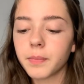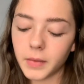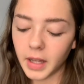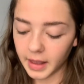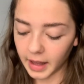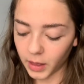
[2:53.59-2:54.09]

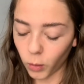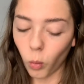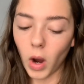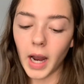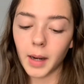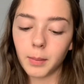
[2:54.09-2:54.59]
And then the
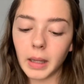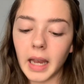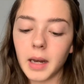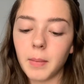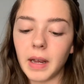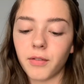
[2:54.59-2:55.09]
wide
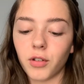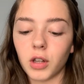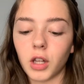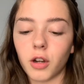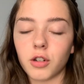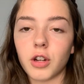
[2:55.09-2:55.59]
blade made for
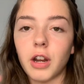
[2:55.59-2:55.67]
larger